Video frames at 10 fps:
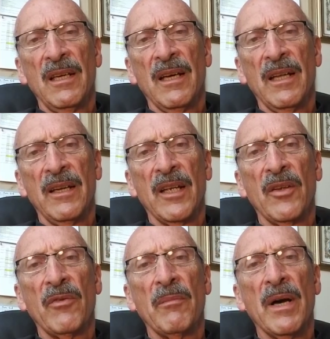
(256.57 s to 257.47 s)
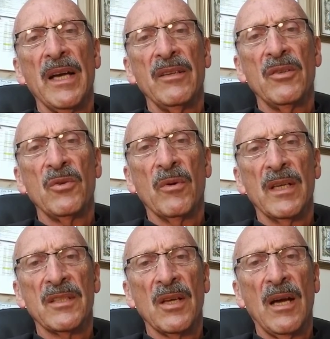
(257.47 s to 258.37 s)
Another reminder to
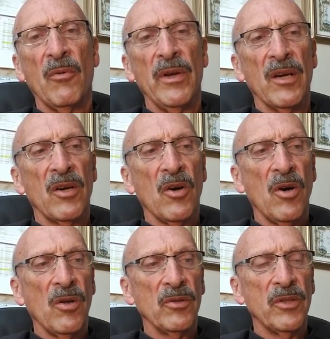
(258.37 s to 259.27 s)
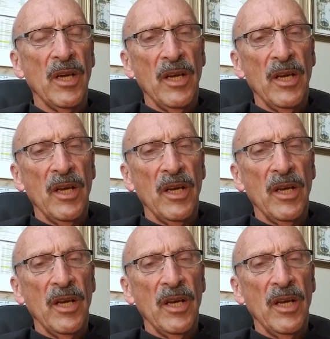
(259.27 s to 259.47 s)
us how we are called